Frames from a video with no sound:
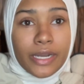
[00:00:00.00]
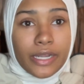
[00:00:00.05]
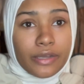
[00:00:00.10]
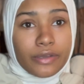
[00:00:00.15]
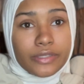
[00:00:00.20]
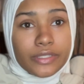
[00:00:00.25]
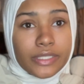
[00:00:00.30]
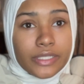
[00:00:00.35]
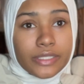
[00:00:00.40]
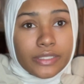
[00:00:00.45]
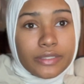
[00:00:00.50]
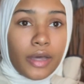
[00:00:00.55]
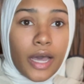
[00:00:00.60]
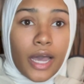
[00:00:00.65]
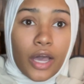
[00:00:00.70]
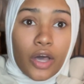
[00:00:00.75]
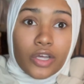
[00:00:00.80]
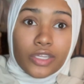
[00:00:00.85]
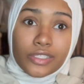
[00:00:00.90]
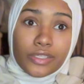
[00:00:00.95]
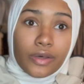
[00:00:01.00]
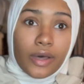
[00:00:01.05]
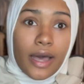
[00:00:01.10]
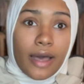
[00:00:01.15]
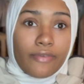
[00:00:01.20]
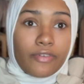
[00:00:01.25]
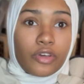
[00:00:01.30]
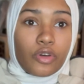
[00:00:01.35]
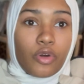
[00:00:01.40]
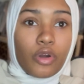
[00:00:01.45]
else's. I also
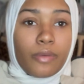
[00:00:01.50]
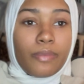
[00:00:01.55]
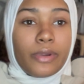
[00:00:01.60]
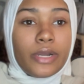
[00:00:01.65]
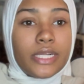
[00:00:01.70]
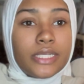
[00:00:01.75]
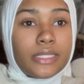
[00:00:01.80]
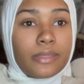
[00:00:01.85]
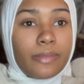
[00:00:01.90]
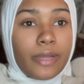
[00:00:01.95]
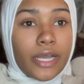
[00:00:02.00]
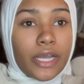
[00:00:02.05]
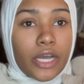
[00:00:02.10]
have incorporated some like